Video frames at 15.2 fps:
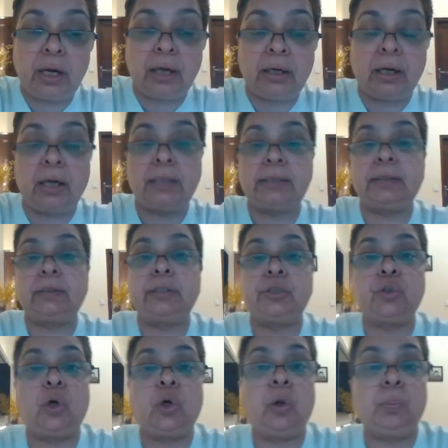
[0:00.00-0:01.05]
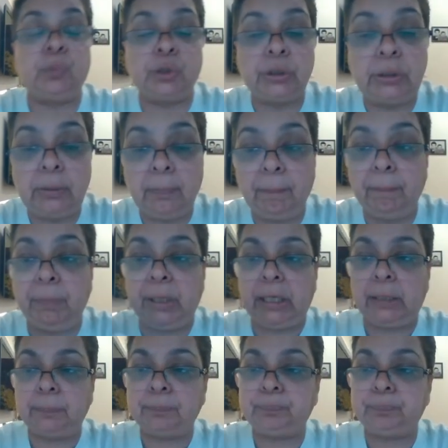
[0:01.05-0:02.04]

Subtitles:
our answer is option B.